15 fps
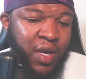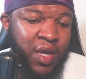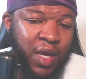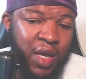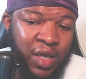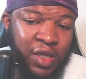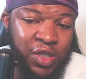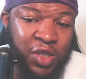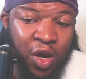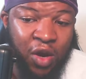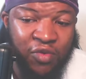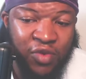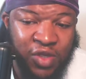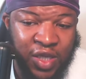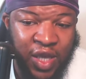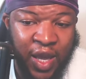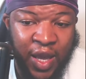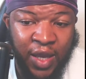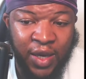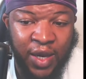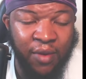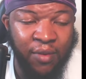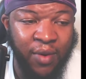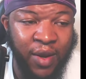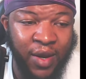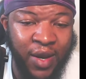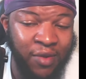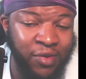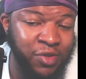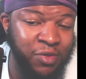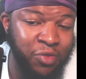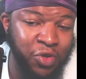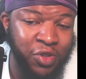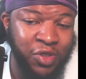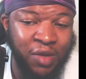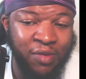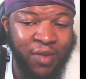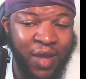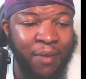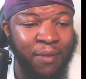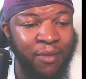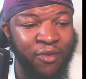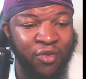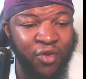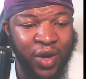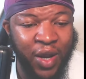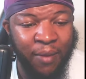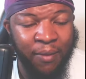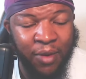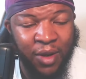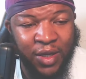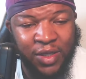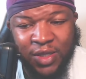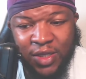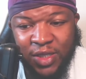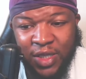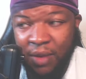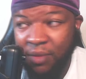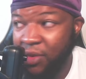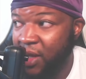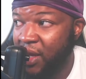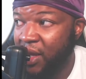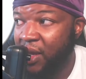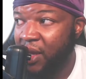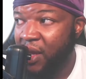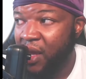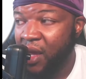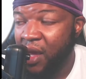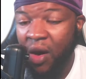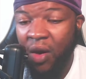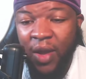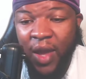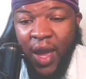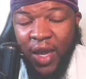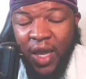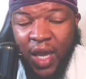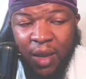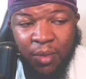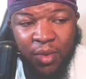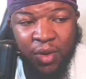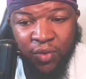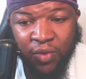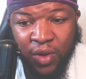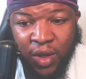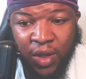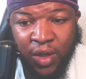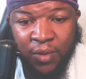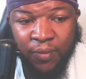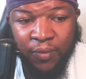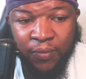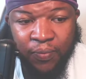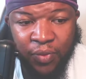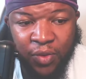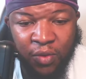and he took over his gang that way. Now with some more stuff that happened before that, but it's the same thing. Okay, I came in the ring. We